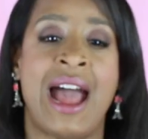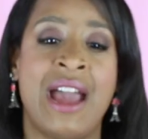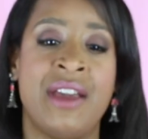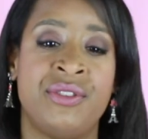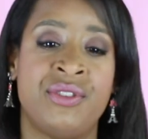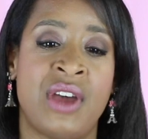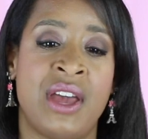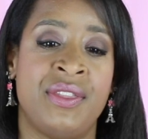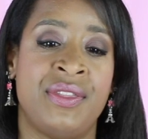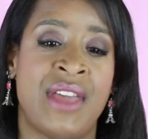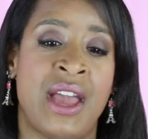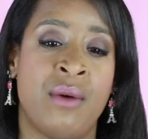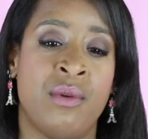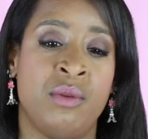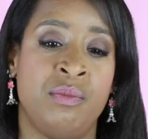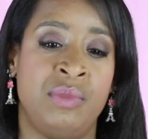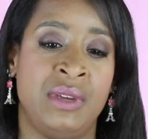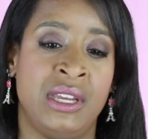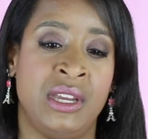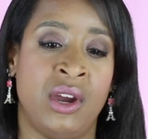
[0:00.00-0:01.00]
I thought that
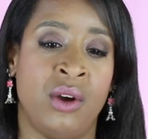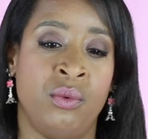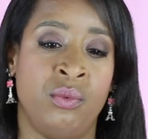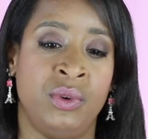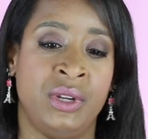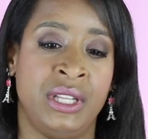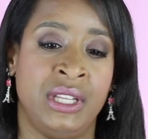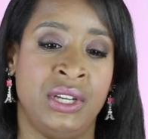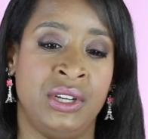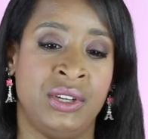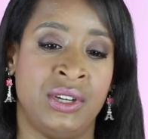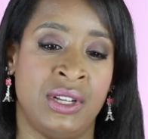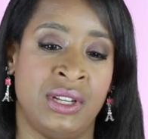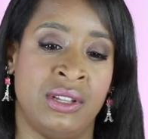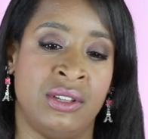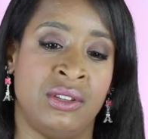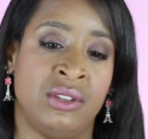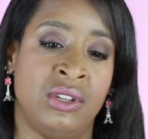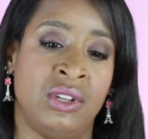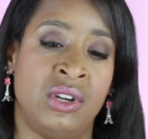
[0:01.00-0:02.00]
would be a really
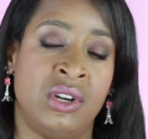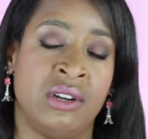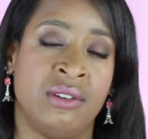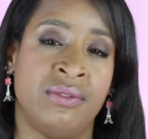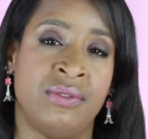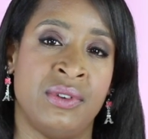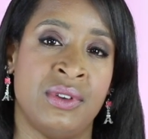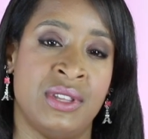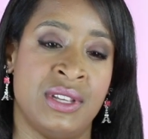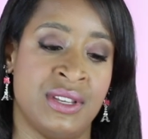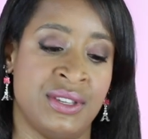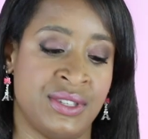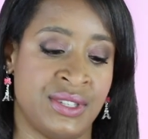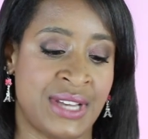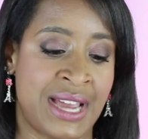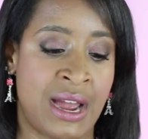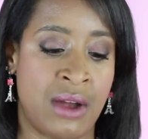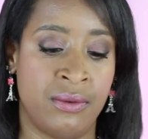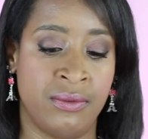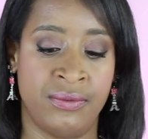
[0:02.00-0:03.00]
good look for
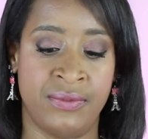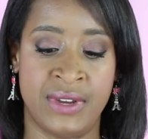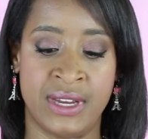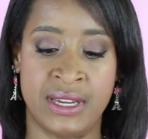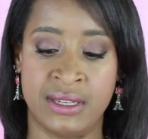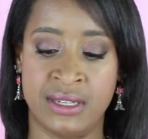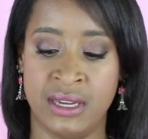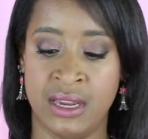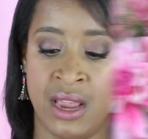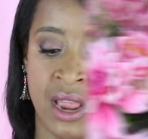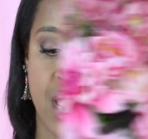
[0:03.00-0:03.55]
this outfit.